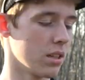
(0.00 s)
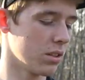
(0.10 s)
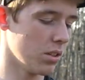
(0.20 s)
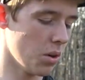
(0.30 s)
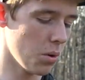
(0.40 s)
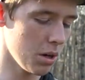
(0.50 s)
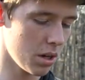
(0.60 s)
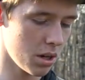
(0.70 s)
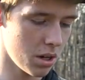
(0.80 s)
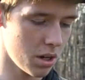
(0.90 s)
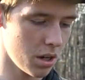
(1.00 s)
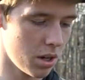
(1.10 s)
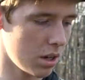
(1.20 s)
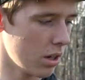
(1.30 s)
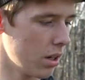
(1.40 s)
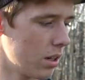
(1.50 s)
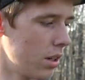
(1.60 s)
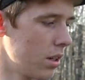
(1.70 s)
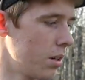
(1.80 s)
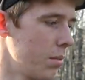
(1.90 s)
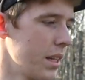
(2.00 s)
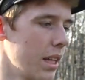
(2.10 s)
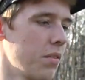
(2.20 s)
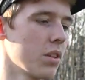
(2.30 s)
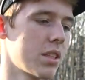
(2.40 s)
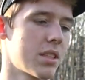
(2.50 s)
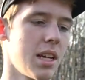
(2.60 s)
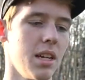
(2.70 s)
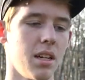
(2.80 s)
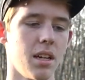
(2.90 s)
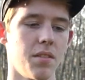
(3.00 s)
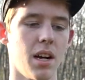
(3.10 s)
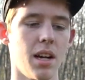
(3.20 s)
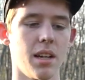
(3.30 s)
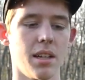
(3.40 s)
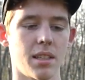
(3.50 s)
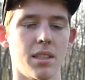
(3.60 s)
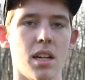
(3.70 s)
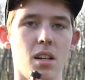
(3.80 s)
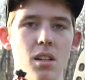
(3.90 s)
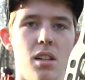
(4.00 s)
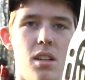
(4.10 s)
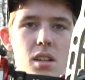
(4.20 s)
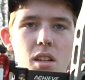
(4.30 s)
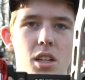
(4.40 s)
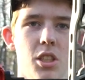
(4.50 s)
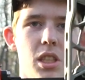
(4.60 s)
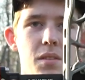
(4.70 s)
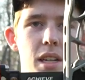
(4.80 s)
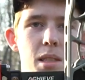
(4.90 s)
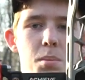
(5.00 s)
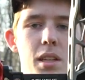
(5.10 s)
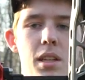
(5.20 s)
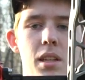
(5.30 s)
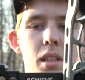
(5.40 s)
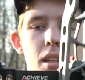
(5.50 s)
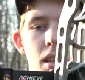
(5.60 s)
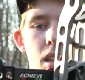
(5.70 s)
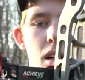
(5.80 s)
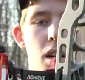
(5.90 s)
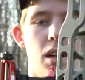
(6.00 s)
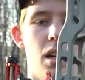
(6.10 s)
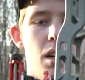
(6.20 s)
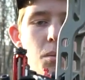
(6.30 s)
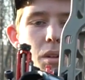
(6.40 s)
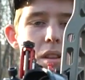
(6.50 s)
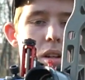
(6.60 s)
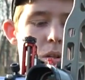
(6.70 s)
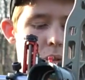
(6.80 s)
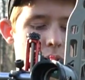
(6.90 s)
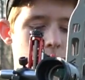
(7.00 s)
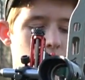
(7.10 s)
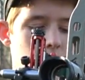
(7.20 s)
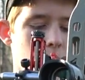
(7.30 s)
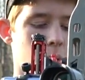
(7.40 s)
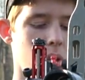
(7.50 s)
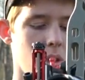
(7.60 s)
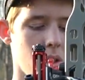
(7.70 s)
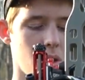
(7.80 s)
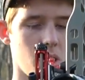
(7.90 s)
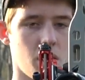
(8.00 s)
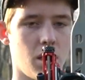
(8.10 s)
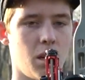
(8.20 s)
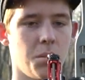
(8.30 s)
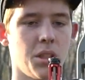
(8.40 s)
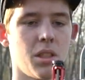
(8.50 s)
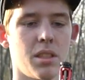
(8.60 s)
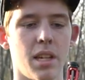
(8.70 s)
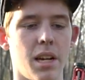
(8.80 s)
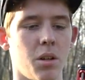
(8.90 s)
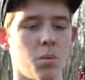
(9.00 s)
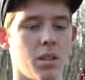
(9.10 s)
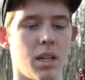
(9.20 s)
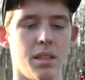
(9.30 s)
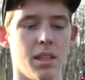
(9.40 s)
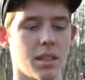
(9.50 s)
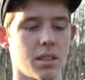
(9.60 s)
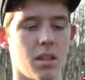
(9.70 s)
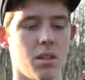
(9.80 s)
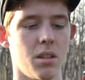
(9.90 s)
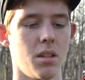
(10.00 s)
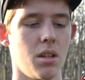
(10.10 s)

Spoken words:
So, and then for the sight, I've got an Excel Achieve XP with the Ultra View, just a standard one, not the Excel.